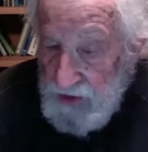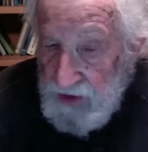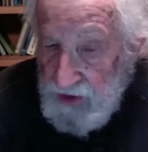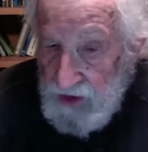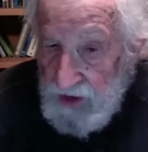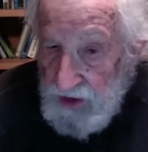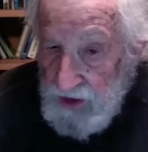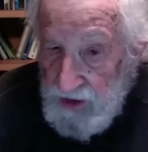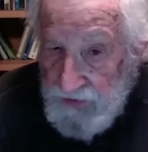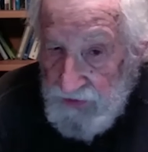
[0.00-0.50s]

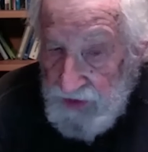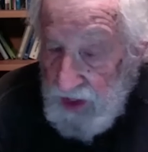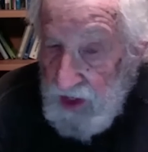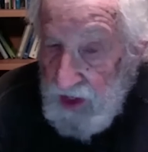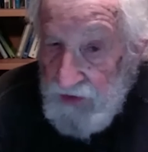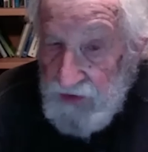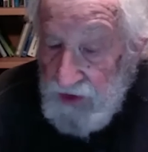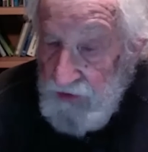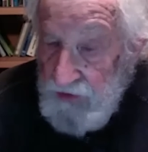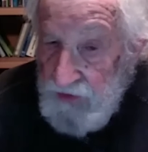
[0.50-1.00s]
if they have
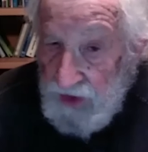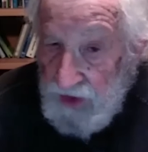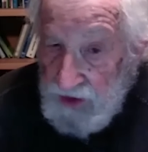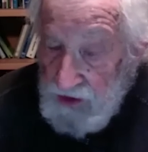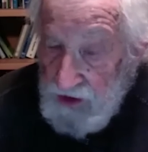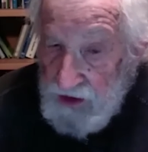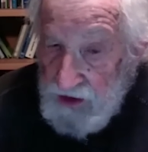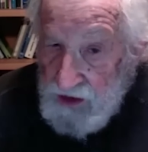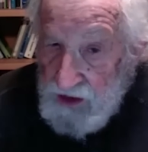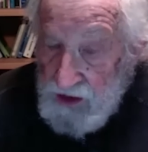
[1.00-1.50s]
an effect
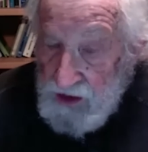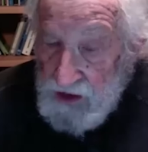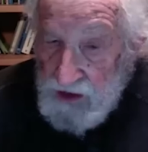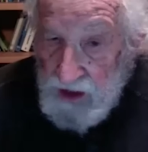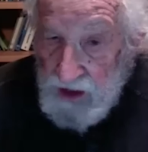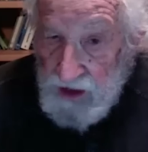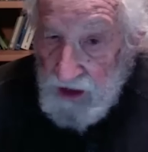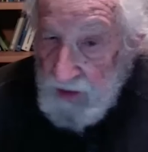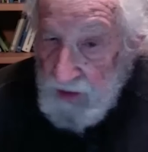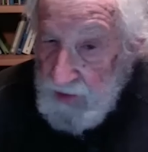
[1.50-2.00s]
on the
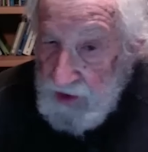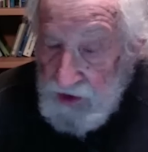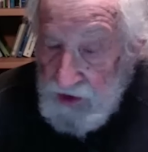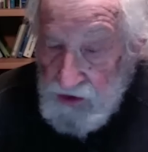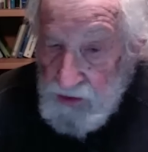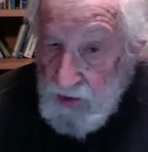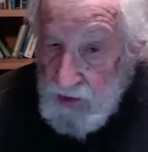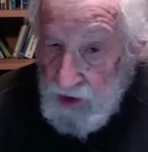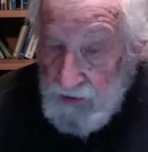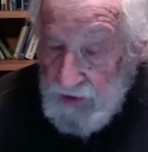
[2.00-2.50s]
economy, it's
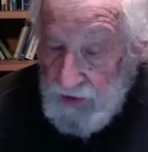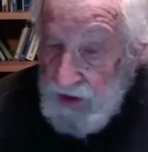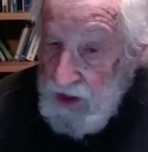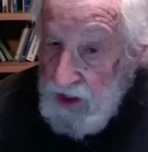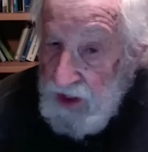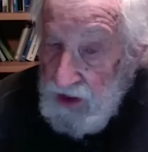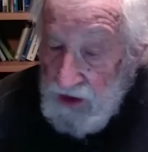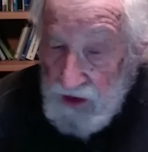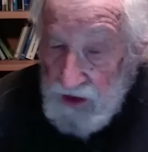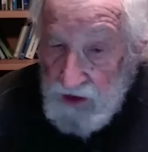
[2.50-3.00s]
probably
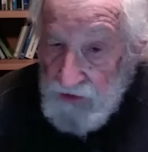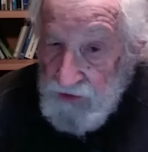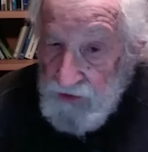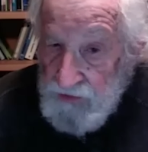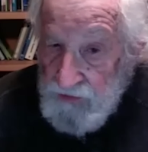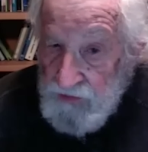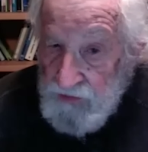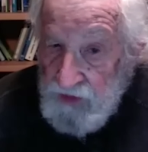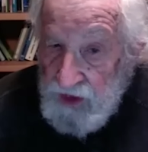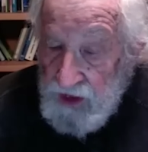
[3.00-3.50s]
negative.
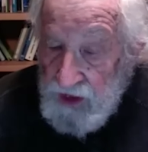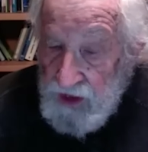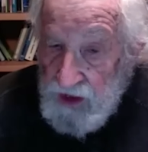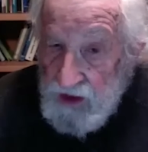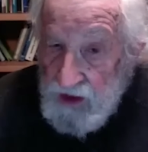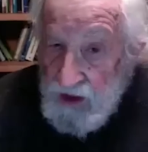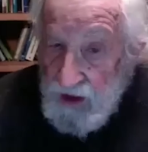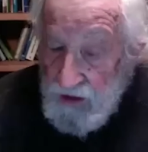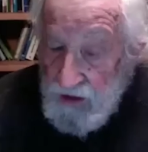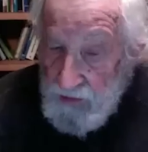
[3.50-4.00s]

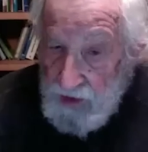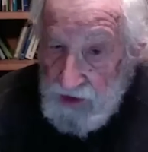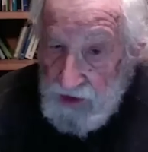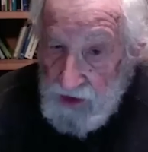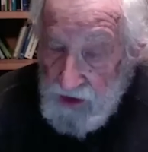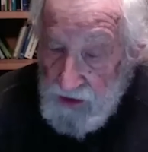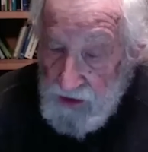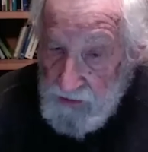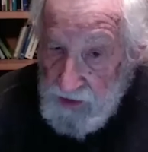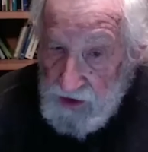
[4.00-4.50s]

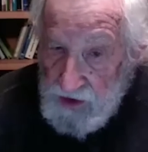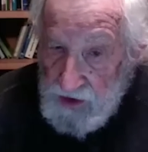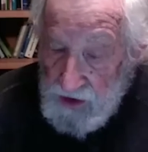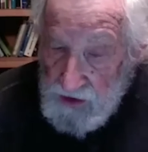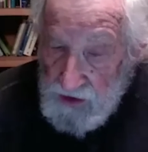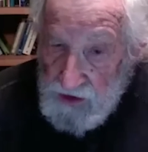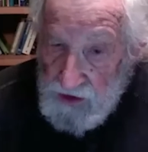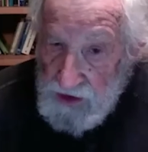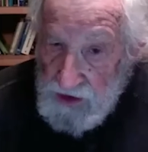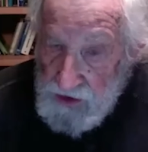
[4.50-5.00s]
But
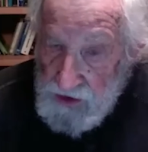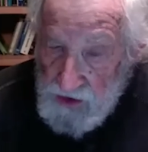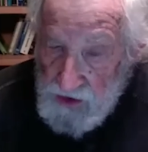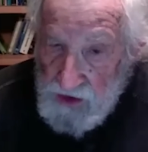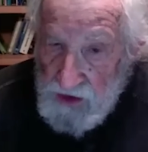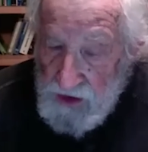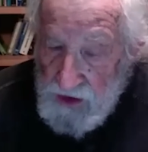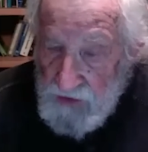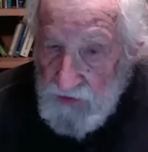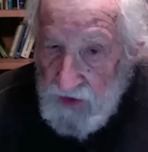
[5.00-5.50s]
these are the
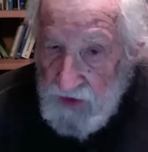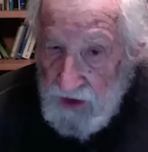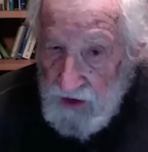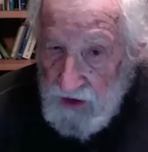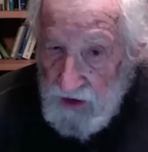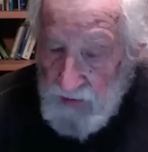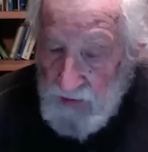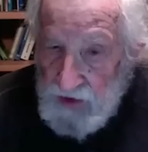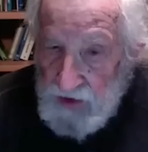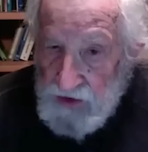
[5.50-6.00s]

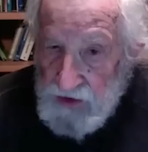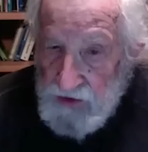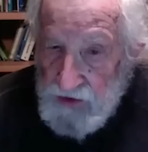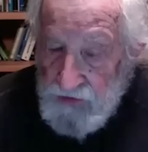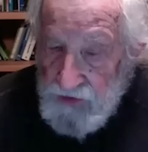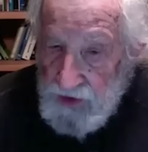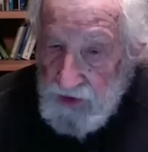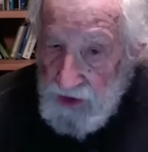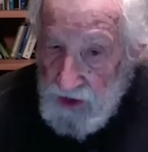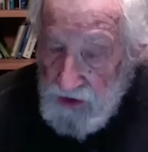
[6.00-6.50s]
developments of
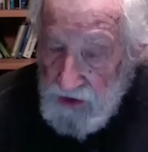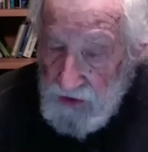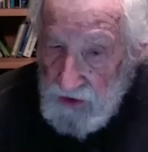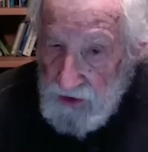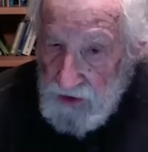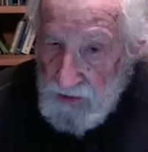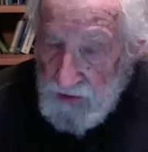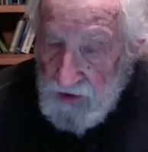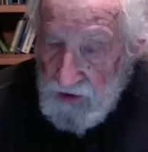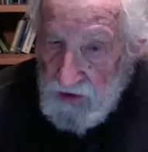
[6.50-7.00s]
the
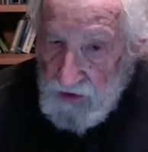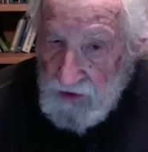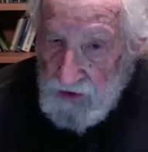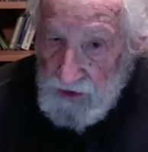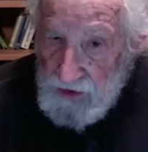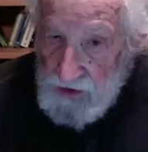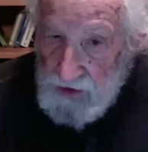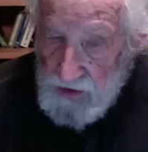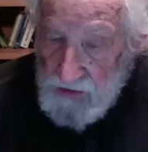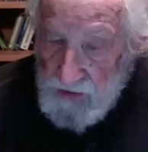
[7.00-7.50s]
neoliberal
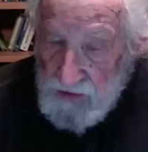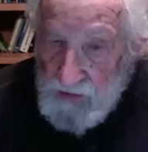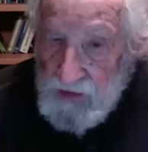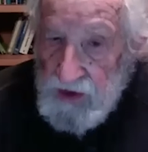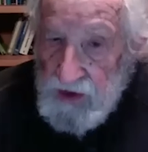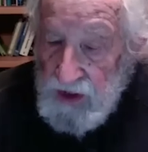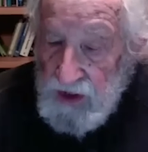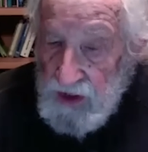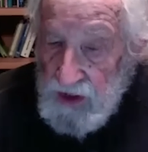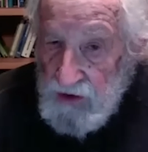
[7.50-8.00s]
system.
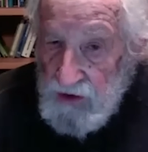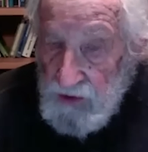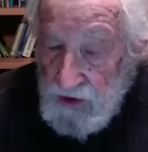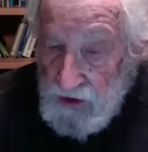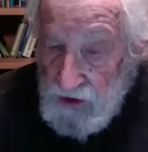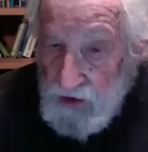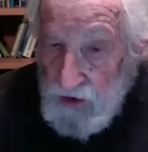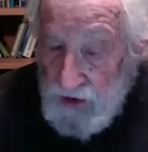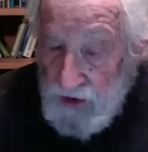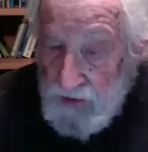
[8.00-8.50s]
Well,
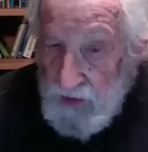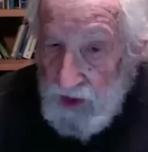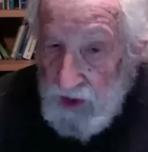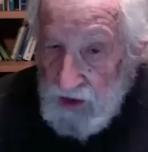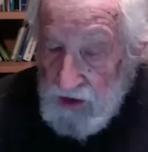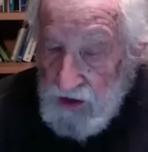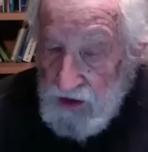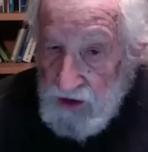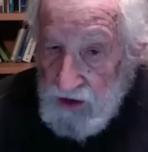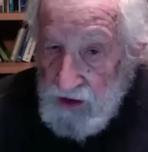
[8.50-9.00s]
going back to
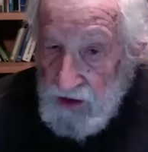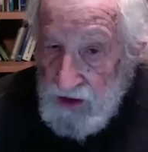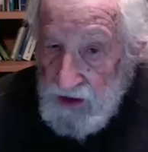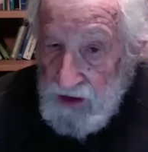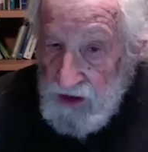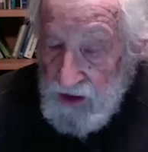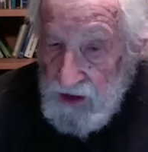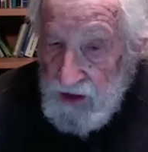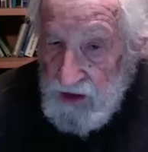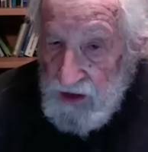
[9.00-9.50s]

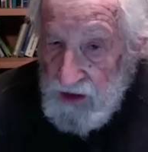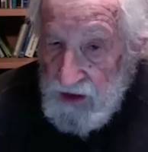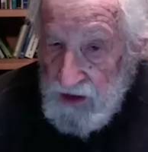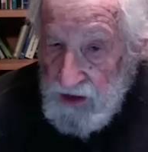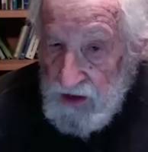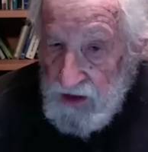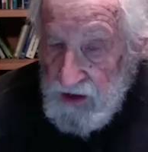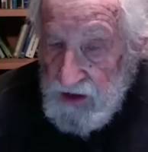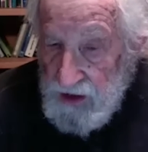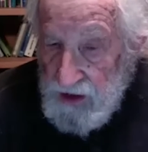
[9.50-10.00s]

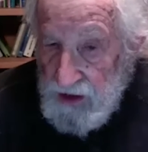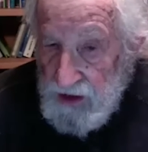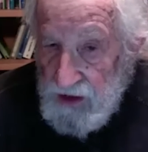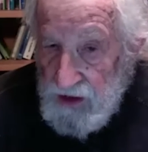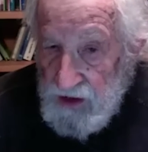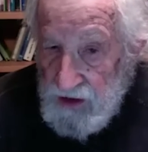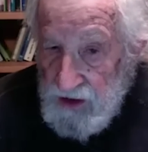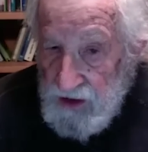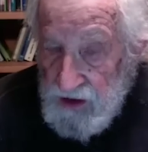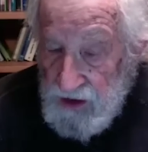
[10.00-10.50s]

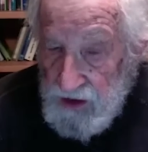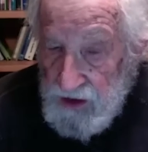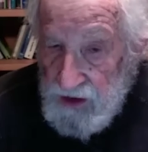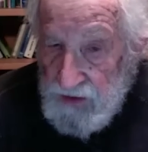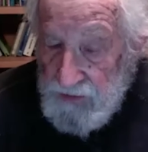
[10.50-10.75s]
to the